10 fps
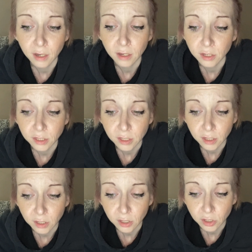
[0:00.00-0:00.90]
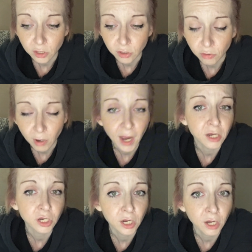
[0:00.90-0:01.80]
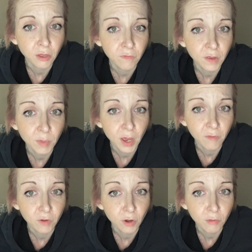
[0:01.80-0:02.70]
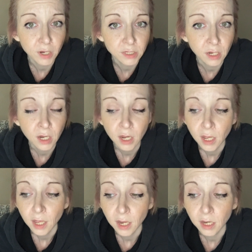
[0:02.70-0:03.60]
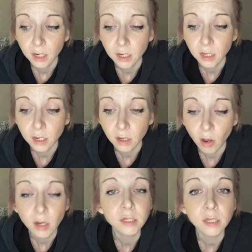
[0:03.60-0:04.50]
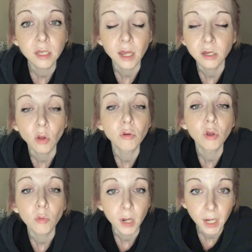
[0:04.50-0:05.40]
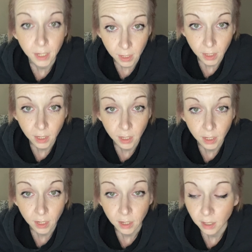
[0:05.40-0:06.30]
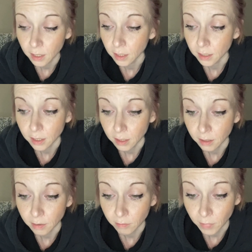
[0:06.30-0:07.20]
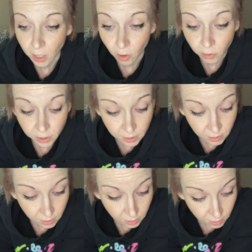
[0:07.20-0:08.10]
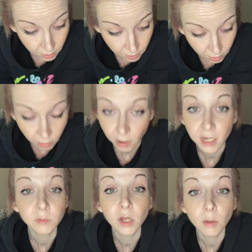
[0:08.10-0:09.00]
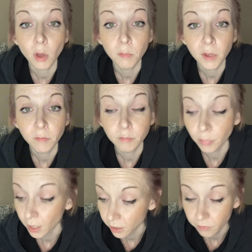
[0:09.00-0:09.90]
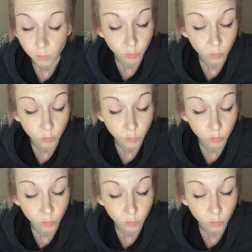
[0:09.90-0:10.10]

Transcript: just trashing another female for no reason? And honestly, I don't know what I did to make all this harassment come on me by this